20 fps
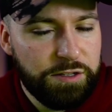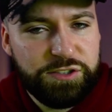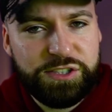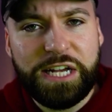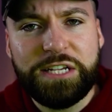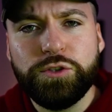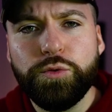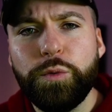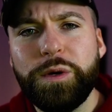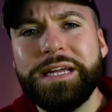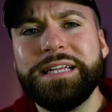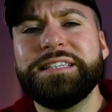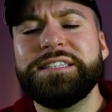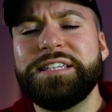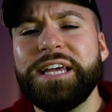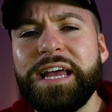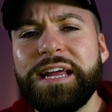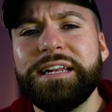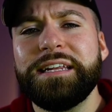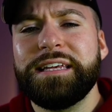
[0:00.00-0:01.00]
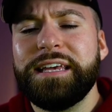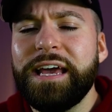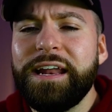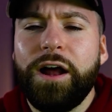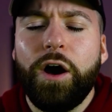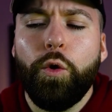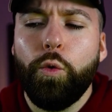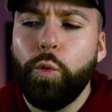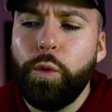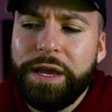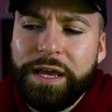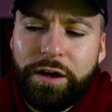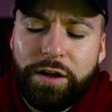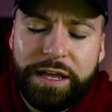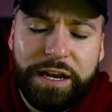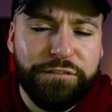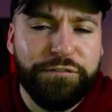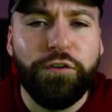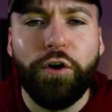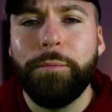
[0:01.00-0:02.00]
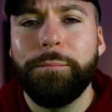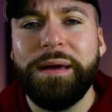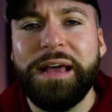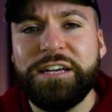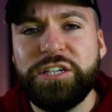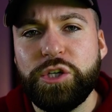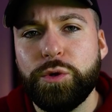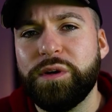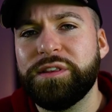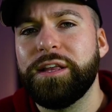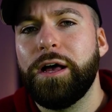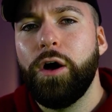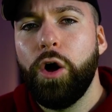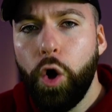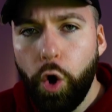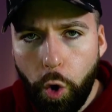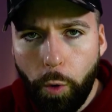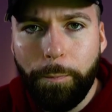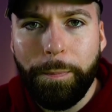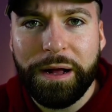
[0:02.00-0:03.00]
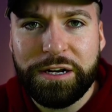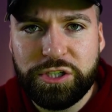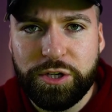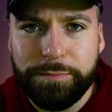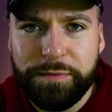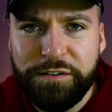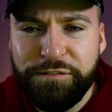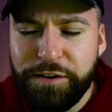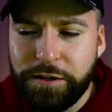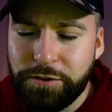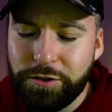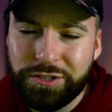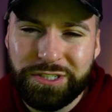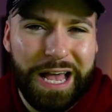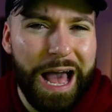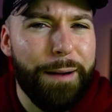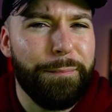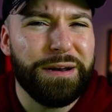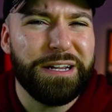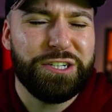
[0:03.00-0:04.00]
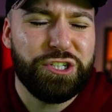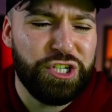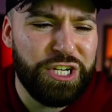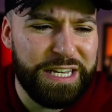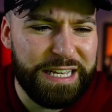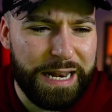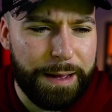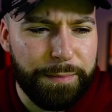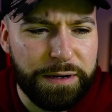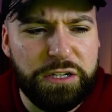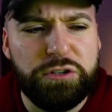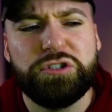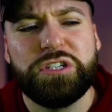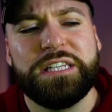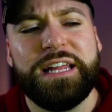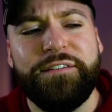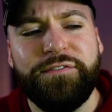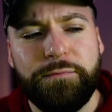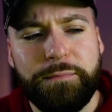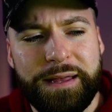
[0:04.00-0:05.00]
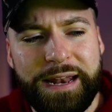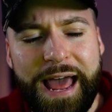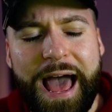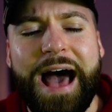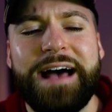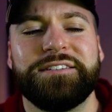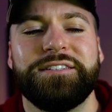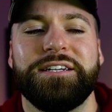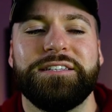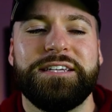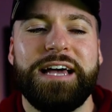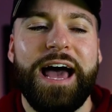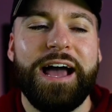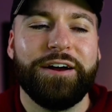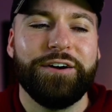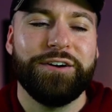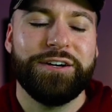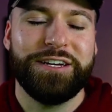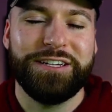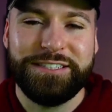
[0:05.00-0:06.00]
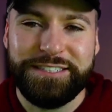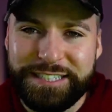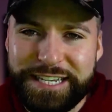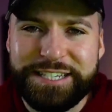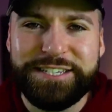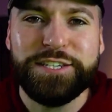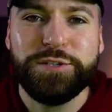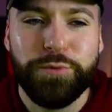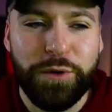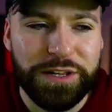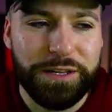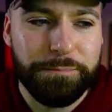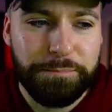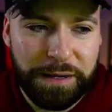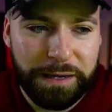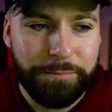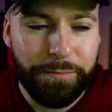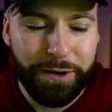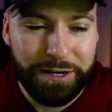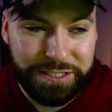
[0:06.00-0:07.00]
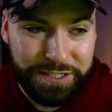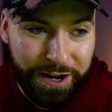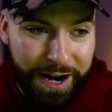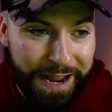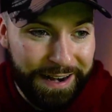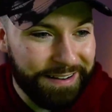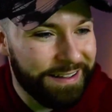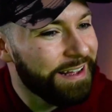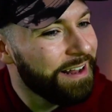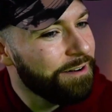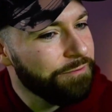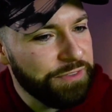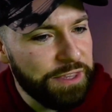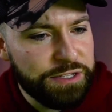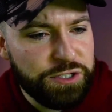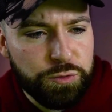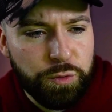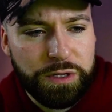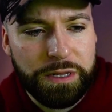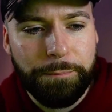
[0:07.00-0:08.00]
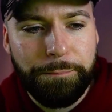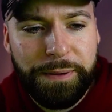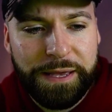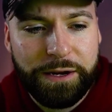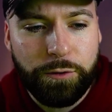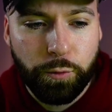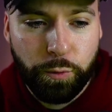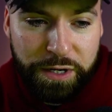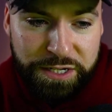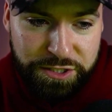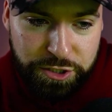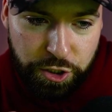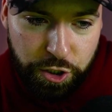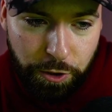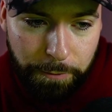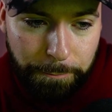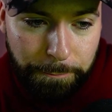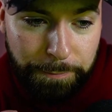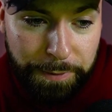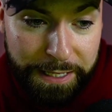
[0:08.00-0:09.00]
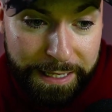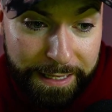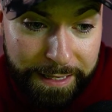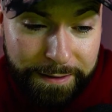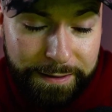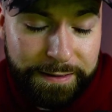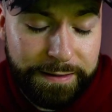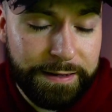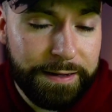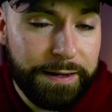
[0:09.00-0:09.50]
Since we did get a wheel in a formation with a whole bunch of midfielders, I'm going to cheat and I'm going to use left mid as an attacker because this is where the big boys are at. This is where the big risk could be.